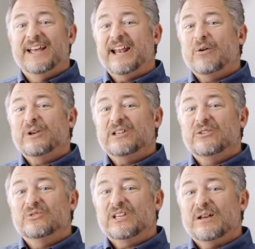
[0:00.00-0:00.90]
and how we can
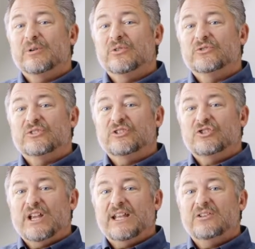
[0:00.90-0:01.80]
use chemicals to
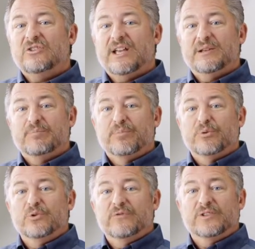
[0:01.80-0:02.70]
change and
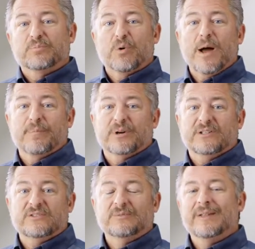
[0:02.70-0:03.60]
improve its
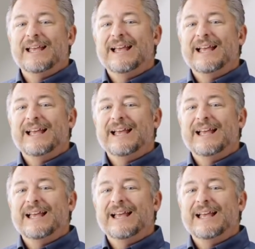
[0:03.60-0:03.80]
properties.